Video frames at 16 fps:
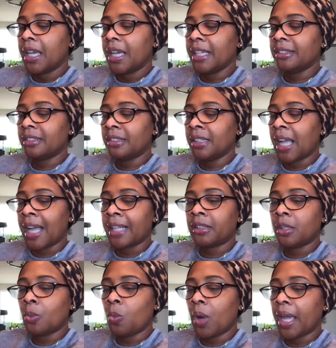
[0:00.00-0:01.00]
It's
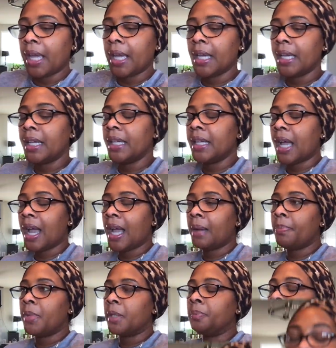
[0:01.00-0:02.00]
not the way it
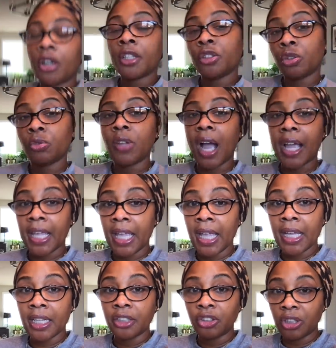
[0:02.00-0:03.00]
happened. According to
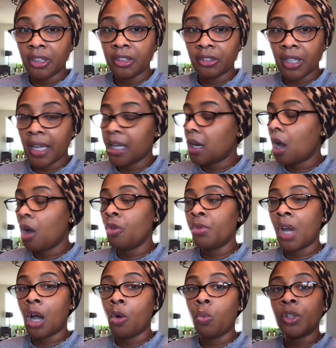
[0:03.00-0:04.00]
Diana, she said, oh
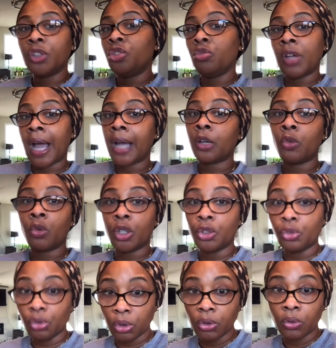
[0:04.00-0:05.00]
no, what you're not going
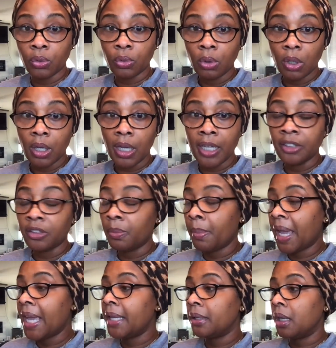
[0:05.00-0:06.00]
to do is
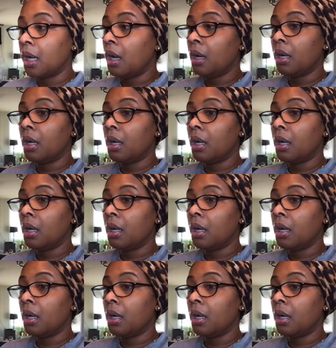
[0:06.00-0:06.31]
make